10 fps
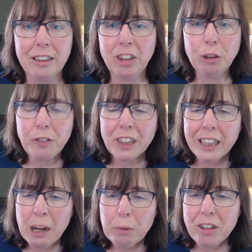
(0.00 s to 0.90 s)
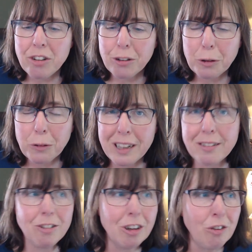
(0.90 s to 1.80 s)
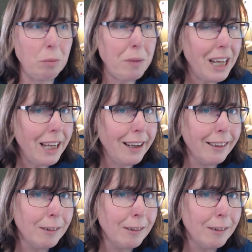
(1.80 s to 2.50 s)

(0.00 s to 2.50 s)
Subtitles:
Do you feel that way too? Is it just me?